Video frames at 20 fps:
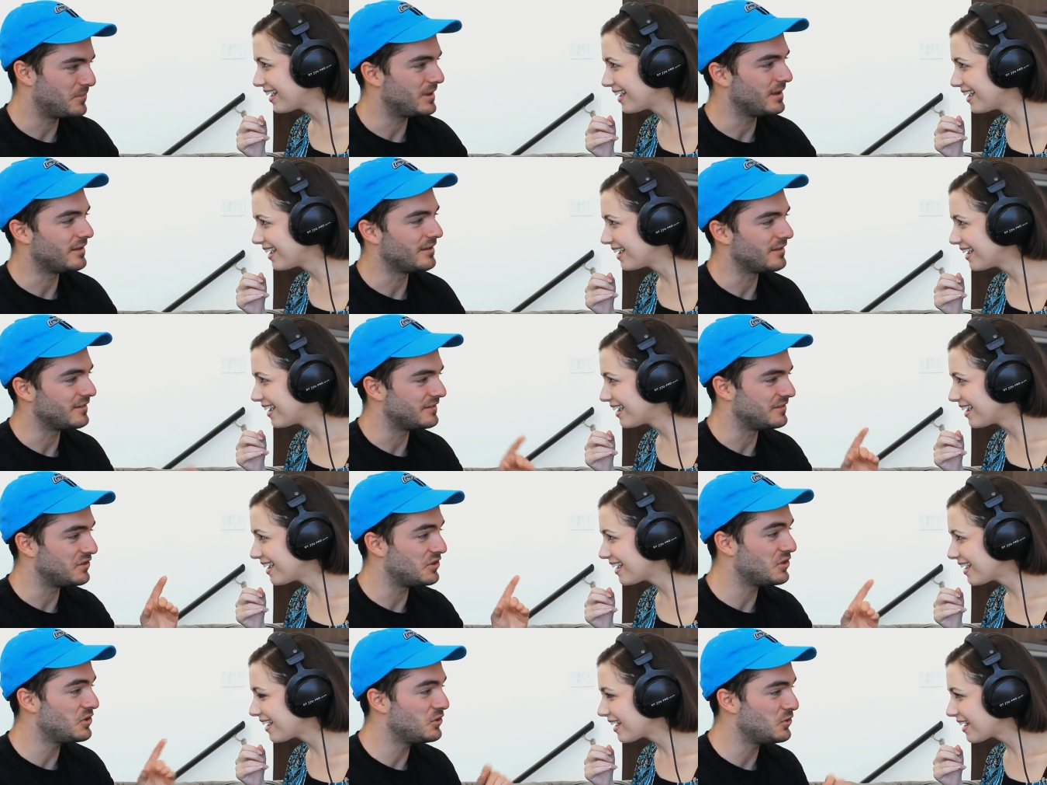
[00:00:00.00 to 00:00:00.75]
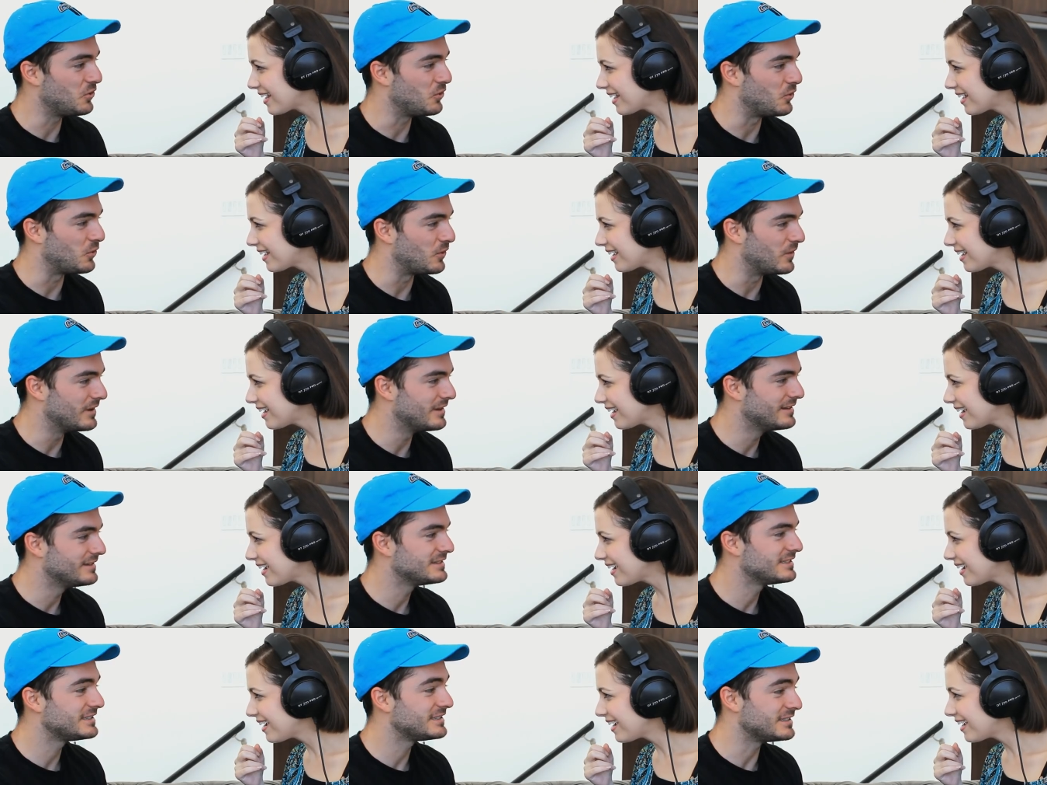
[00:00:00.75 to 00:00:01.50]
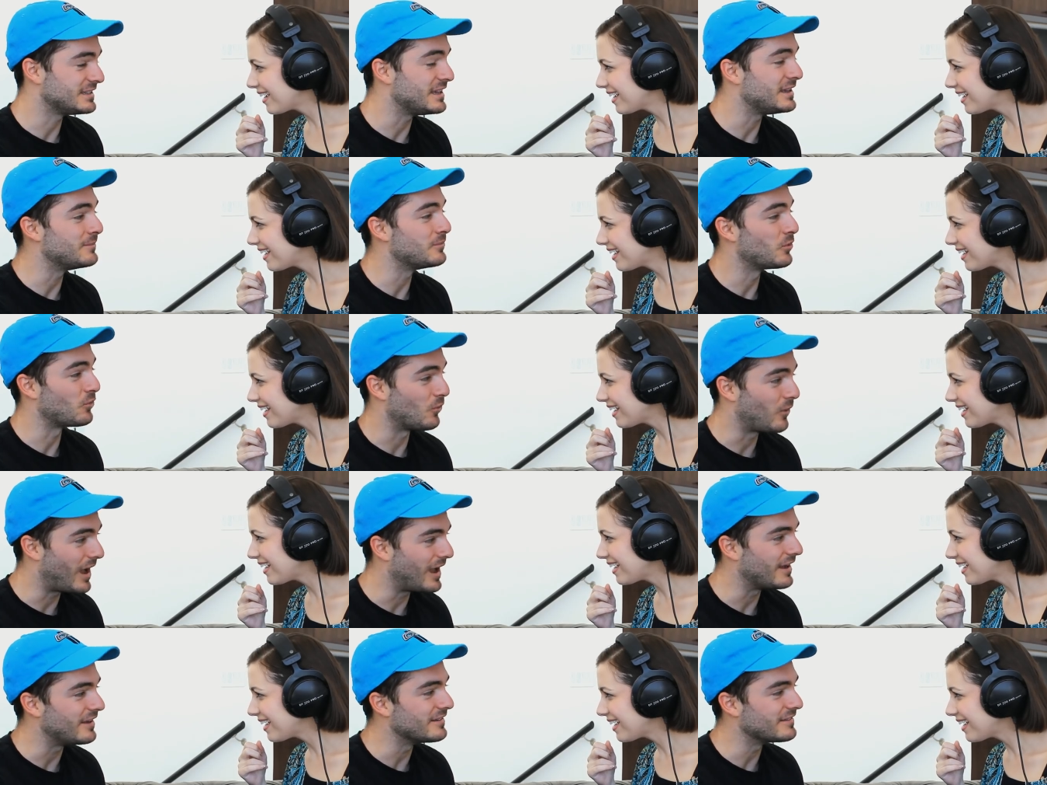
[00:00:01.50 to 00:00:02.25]
Speaker 1: Because you seem
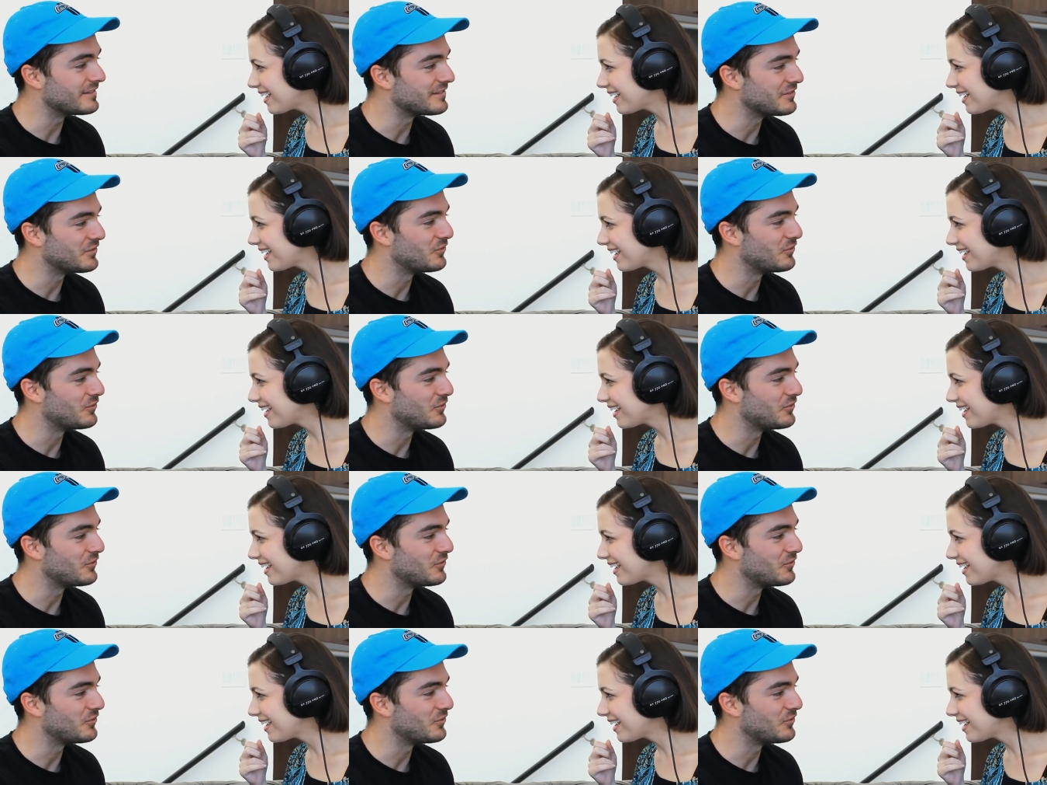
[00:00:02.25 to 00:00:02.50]
right